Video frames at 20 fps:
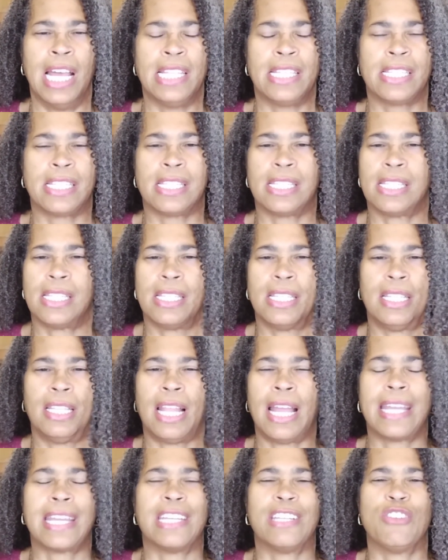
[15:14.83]
it's
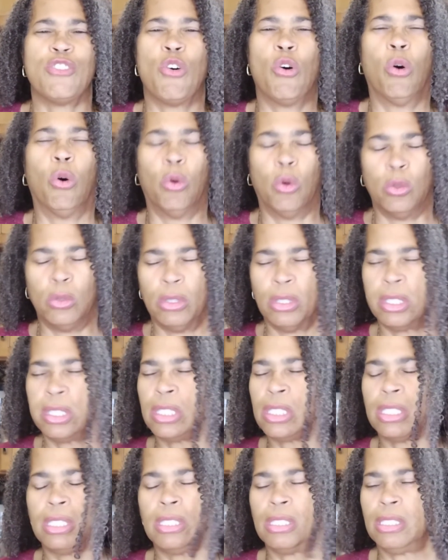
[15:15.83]
like an
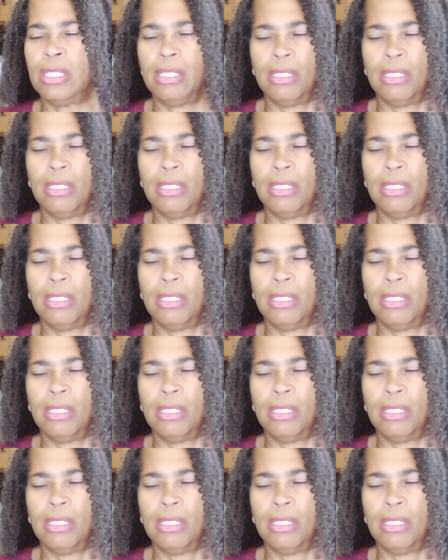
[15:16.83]
old,